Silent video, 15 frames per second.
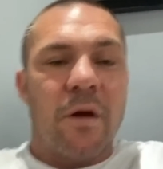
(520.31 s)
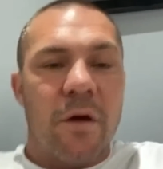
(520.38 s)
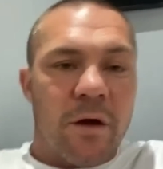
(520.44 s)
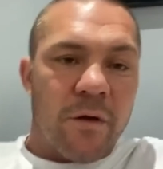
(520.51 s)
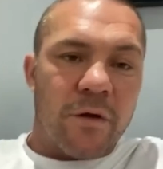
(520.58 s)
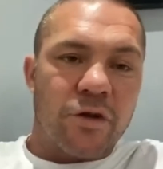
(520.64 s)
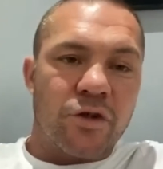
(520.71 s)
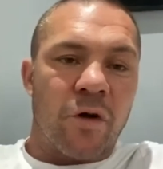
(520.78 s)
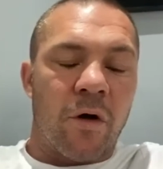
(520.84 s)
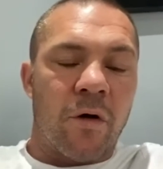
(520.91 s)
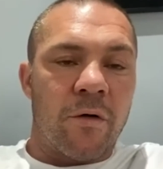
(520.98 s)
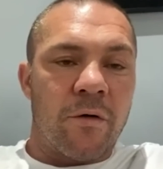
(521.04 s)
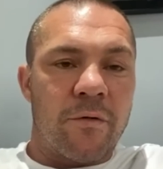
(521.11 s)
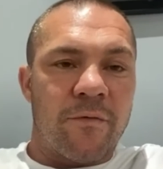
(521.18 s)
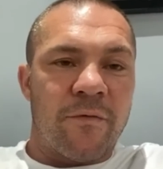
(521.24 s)
the
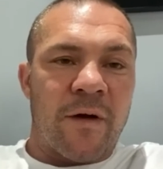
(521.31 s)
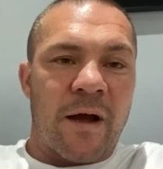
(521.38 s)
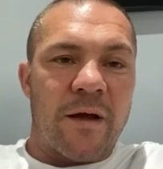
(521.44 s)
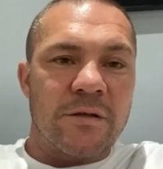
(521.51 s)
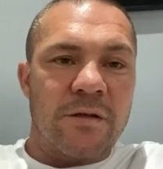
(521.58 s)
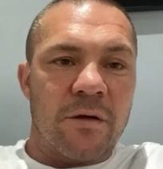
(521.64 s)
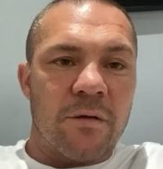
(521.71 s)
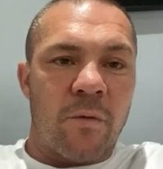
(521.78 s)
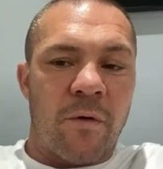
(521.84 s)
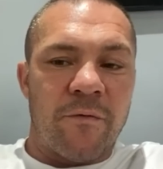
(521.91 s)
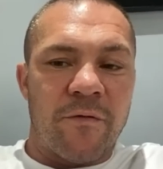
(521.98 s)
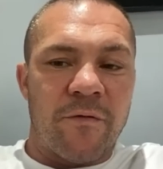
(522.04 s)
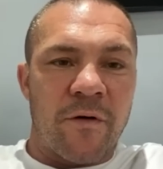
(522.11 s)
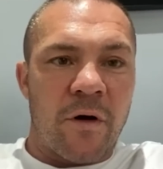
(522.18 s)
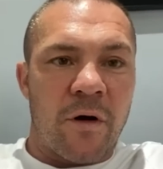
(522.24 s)
strong fighters at
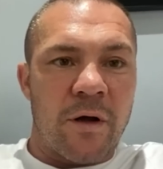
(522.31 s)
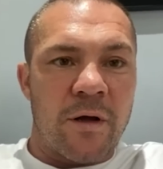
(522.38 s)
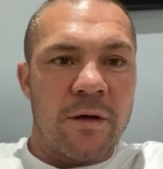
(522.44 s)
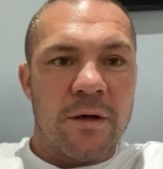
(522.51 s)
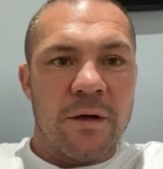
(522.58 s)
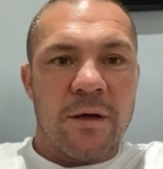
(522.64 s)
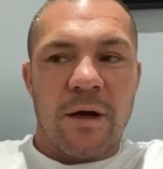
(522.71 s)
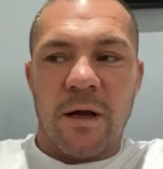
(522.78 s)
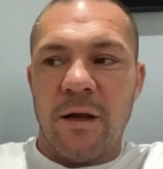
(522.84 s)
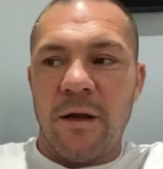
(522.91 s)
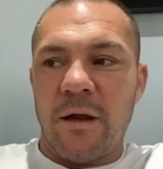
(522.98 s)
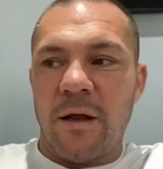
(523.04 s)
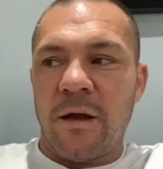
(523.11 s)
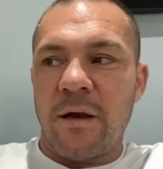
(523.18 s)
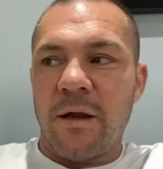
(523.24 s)
140 and
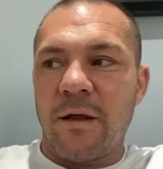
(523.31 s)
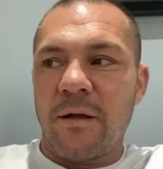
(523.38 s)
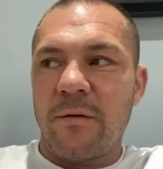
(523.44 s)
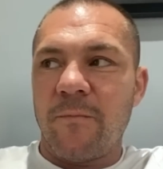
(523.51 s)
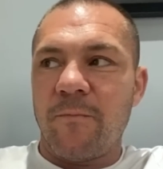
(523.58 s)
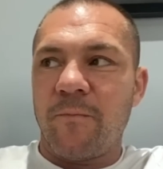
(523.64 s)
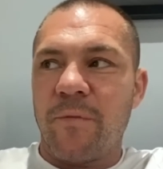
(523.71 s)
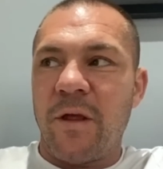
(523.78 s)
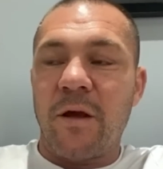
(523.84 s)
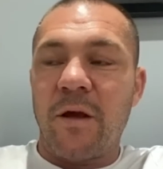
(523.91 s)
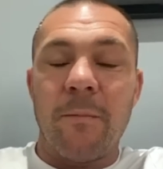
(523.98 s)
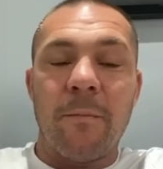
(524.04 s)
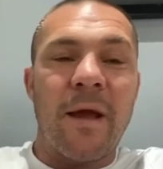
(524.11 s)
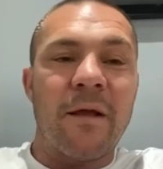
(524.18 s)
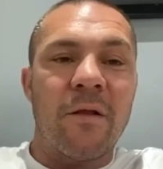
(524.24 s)
he and he he
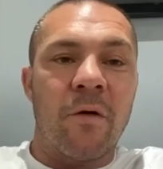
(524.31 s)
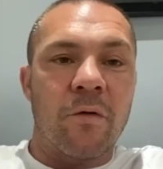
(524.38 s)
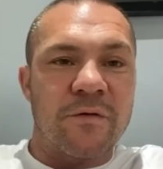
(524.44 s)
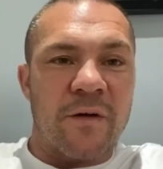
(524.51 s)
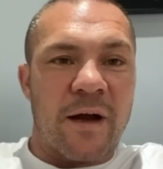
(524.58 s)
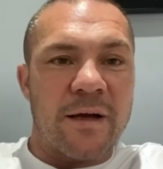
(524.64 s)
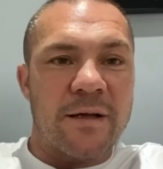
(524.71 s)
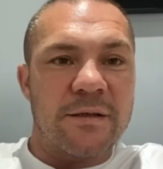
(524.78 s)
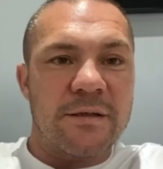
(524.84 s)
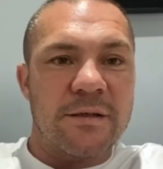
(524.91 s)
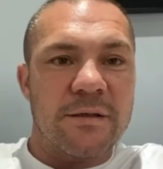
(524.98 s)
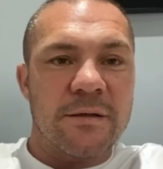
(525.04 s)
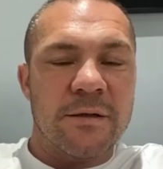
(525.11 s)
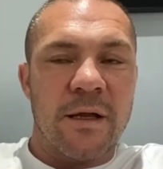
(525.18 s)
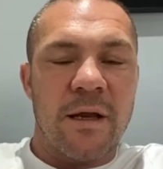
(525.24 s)
can make those
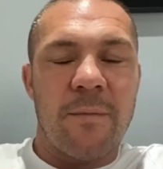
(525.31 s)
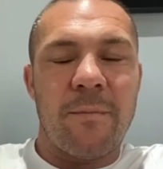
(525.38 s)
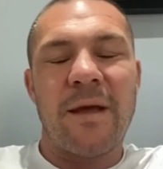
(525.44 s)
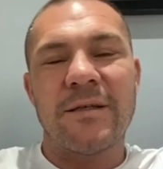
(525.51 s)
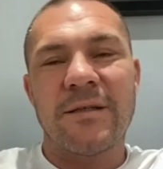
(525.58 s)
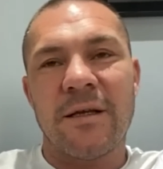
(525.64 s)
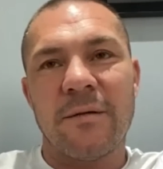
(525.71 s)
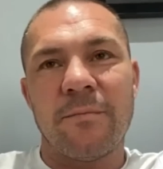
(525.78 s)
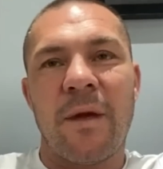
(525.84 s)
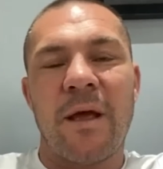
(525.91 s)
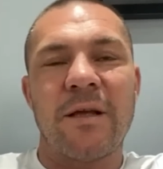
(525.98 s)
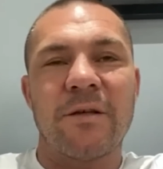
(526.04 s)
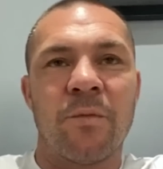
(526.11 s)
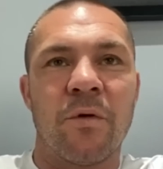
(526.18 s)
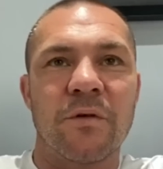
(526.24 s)
fights, and it makes it
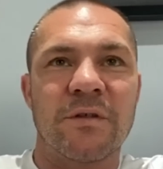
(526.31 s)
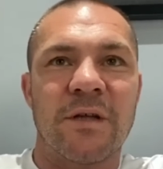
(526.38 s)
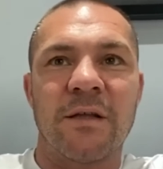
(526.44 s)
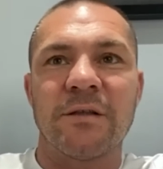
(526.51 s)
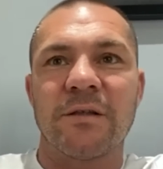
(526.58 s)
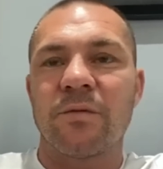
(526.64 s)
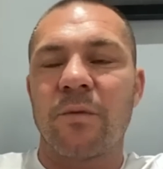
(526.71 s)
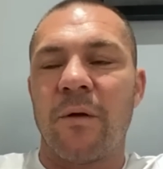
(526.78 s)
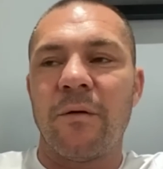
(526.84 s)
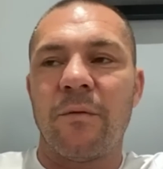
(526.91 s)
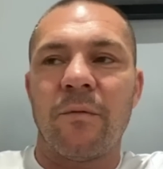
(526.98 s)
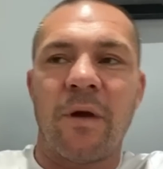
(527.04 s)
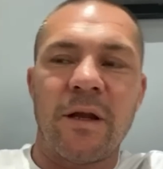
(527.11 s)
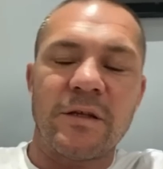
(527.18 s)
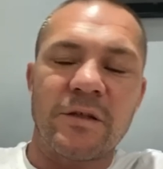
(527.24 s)
makes more sense when
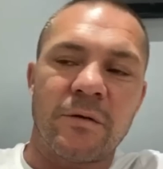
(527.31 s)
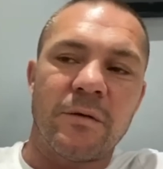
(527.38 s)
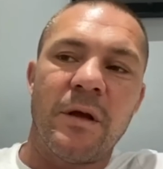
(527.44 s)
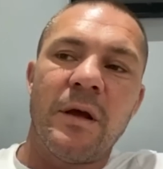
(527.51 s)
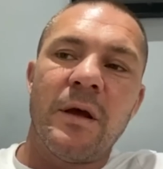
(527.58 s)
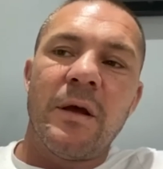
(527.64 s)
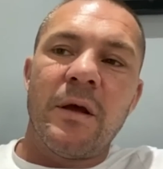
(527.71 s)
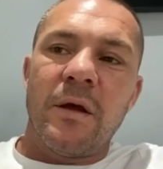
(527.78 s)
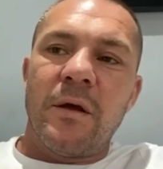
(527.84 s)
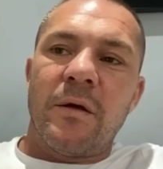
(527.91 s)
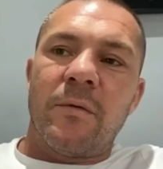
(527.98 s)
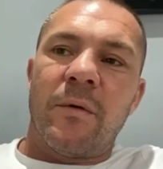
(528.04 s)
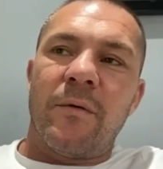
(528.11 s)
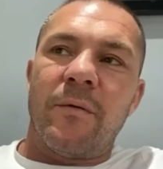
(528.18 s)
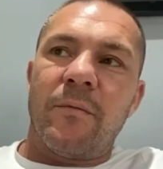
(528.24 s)
when it's
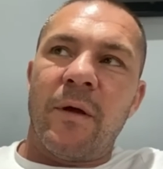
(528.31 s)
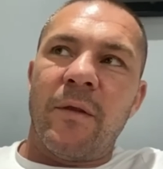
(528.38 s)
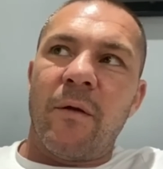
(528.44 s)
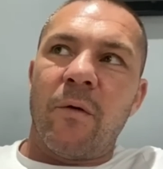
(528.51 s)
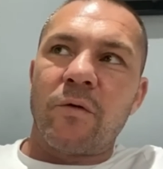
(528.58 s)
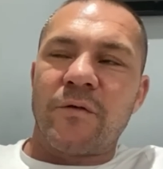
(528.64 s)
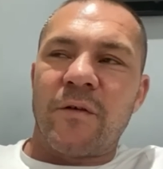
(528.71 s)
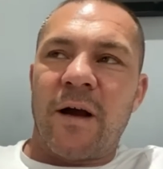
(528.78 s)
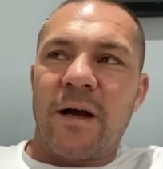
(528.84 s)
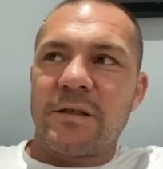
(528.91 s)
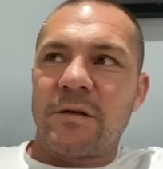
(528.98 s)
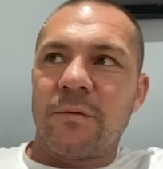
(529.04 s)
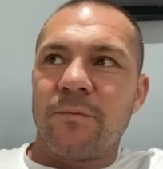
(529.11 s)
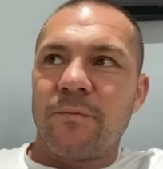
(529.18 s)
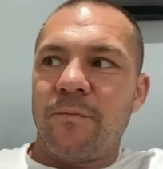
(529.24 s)
when when those
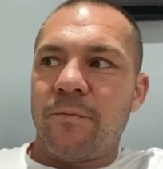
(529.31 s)
fights are